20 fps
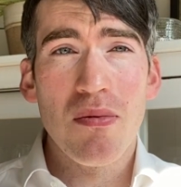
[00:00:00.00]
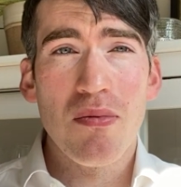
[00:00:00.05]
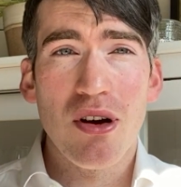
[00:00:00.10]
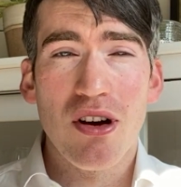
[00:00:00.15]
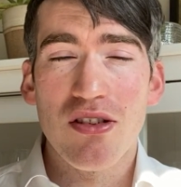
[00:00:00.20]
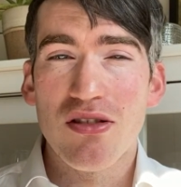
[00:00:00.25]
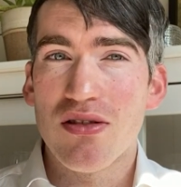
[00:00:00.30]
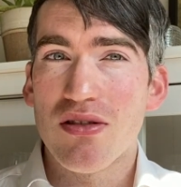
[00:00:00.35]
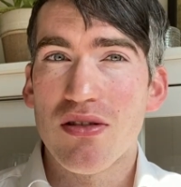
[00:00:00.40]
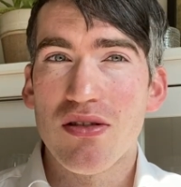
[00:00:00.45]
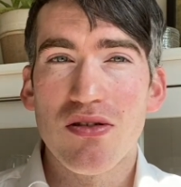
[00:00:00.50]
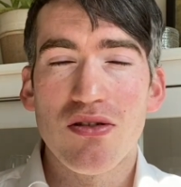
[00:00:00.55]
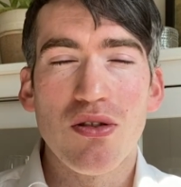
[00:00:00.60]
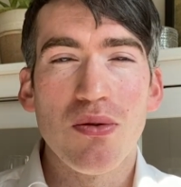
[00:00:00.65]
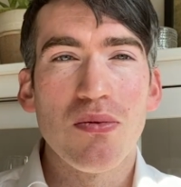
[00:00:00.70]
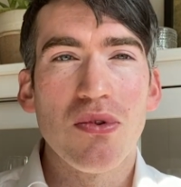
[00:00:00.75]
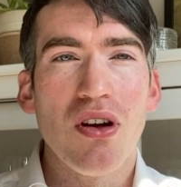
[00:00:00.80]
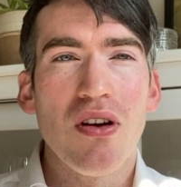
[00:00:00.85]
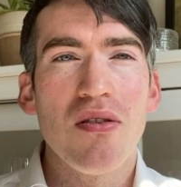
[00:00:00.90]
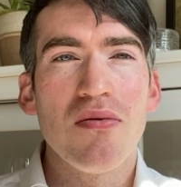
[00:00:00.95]
because
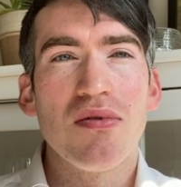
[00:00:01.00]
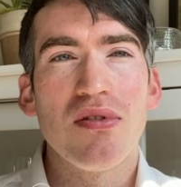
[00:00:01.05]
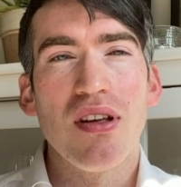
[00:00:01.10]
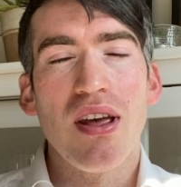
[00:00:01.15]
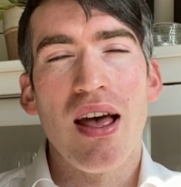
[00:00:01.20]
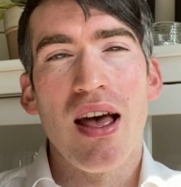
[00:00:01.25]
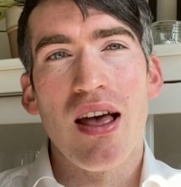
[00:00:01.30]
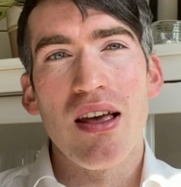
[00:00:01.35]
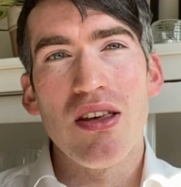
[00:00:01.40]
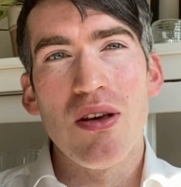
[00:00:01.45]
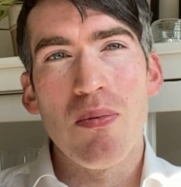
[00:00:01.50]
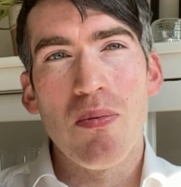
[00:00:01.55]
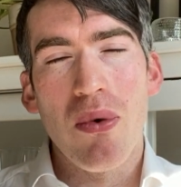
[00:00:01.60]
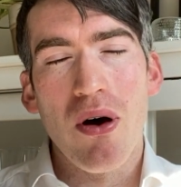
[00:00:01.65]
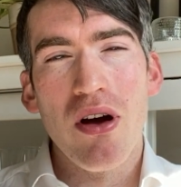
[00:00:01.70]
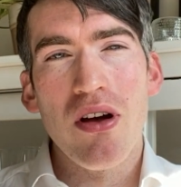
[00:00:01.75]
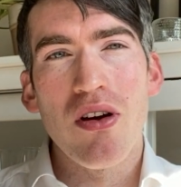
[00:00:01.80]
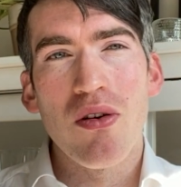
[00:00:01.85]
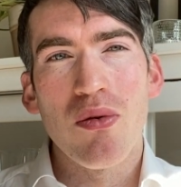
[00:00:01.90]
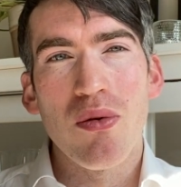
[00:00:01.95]
sometimes you
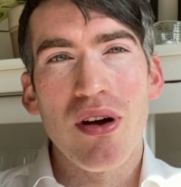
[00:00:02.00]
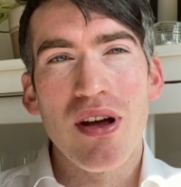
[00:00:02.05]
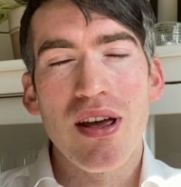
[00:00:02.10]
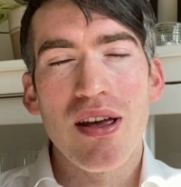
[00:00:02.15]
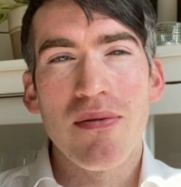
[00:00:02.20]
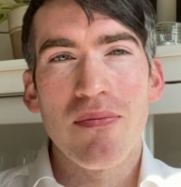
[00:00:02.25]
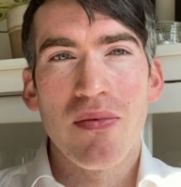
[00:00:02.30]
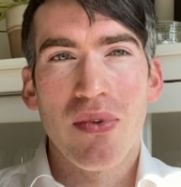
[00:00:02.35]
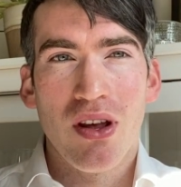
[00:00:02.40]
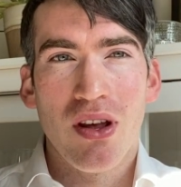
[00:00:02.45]
buy a ring,